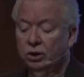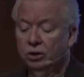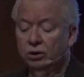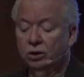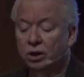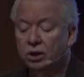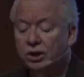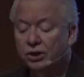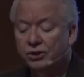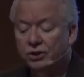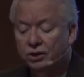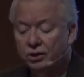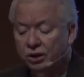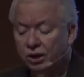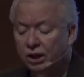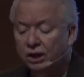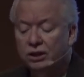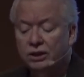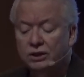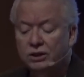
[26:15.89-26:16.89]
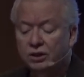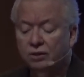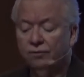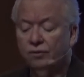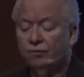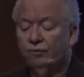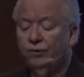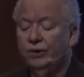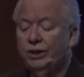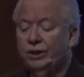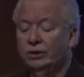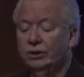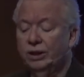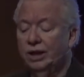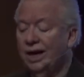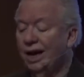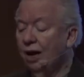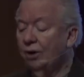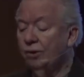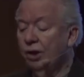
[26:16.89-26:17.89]
Look at the lilies of the field
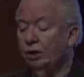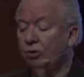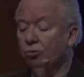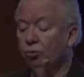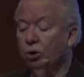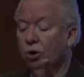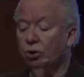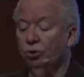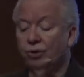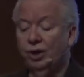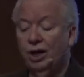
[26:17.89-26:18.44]
and how they grow.